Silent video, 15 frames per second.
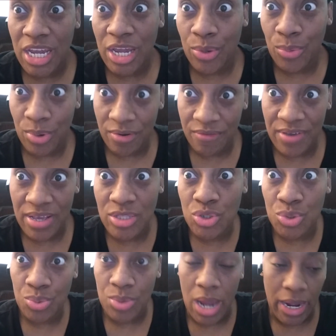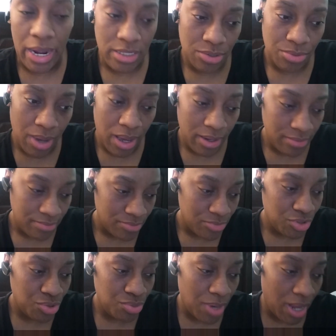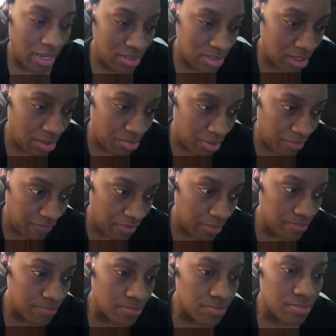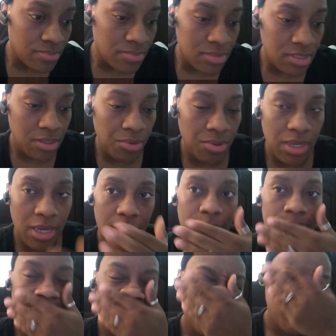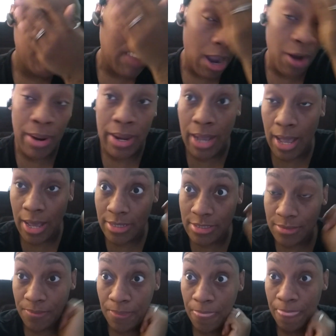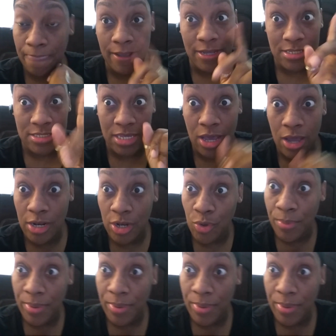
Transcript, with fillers: to get rid of it two nights, okay? Two nights, get rid of it. So yeah. Alright guys. See y'all in a little